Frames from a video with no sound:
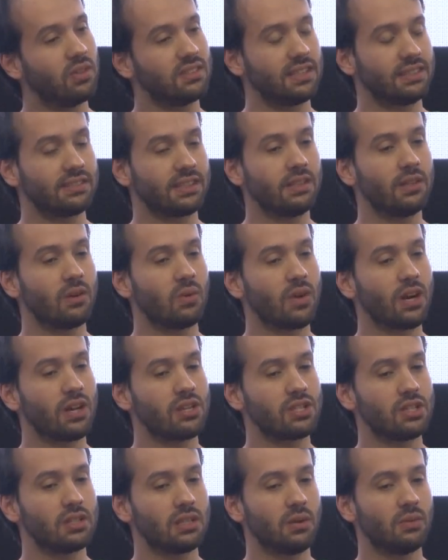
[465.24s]
Dave was asking the
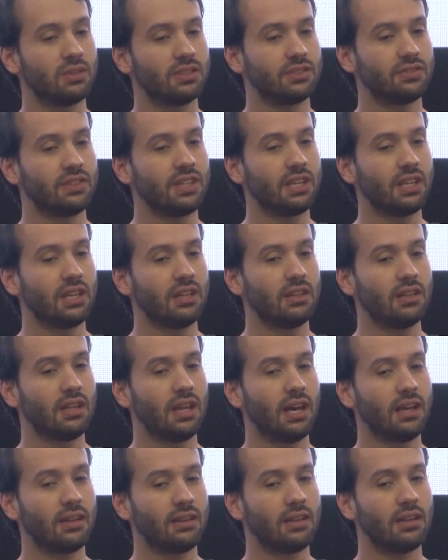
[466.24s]
question, I was
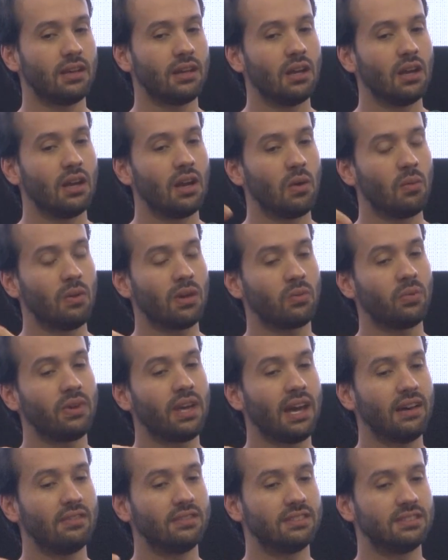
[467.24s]
thinking that what
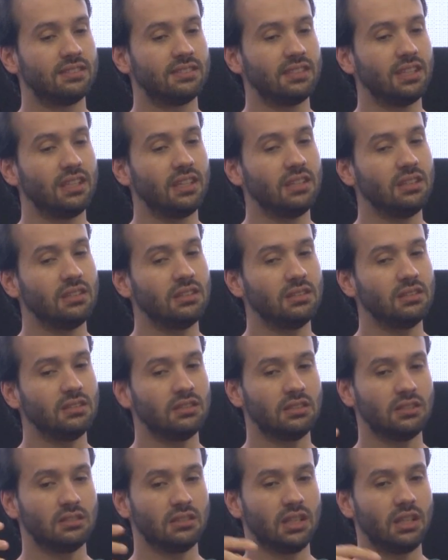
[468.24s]
we have
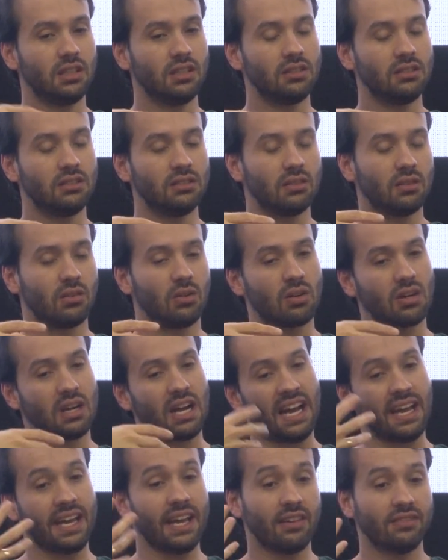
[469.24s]
seen
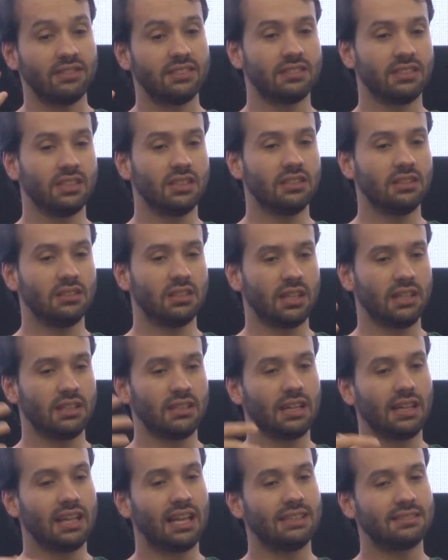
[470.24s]
or I have seen
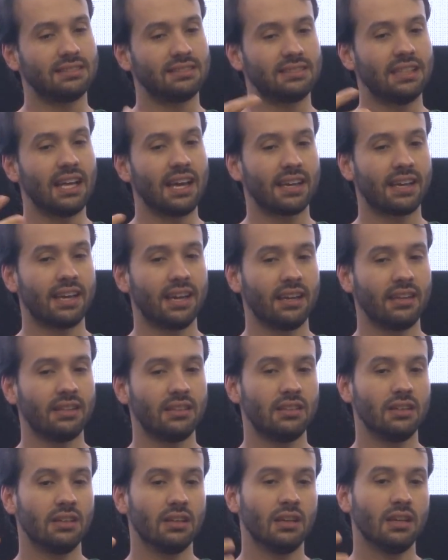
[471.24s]
in the last
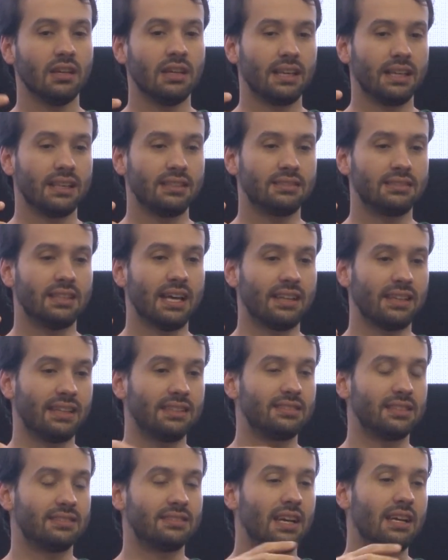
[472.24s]
decade is
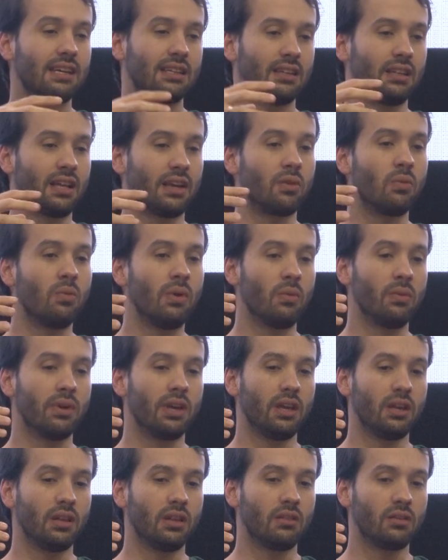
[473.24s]
that it's exactly like when
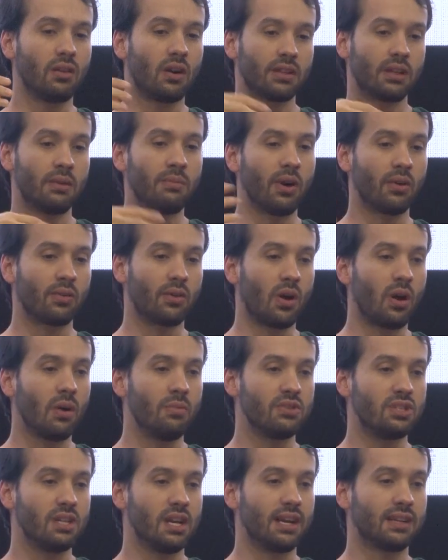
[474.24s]
we talked about
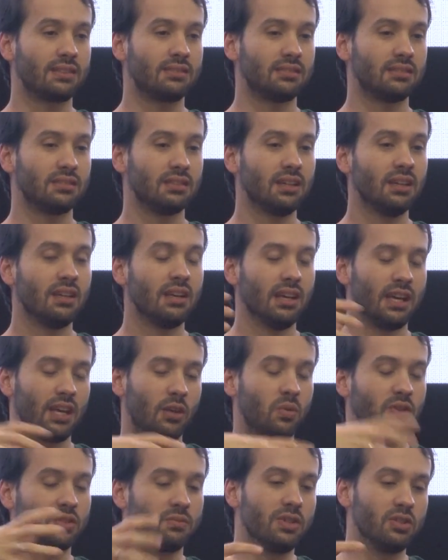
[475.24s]
objects,
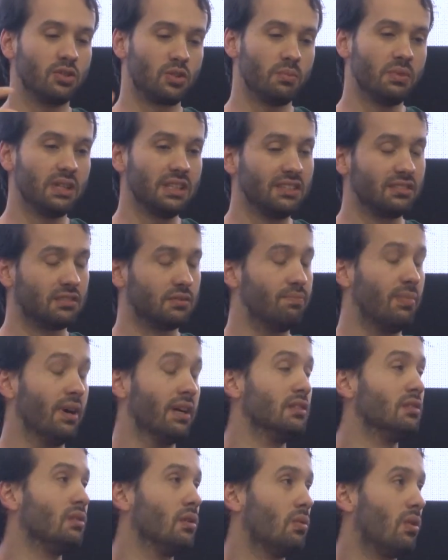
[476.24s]
it was meant to be this
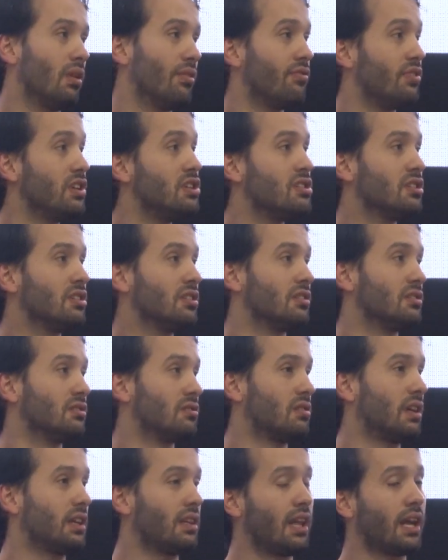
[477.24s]
bundle of
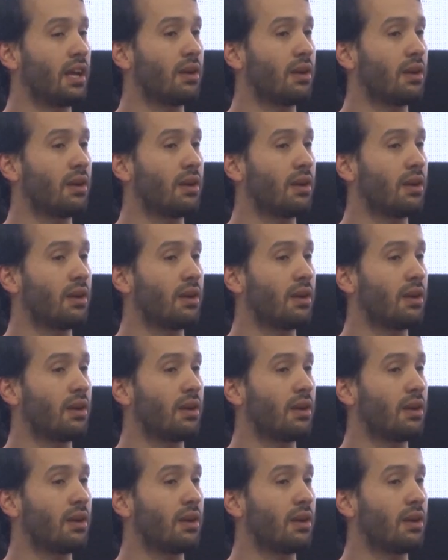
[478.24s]
features, right?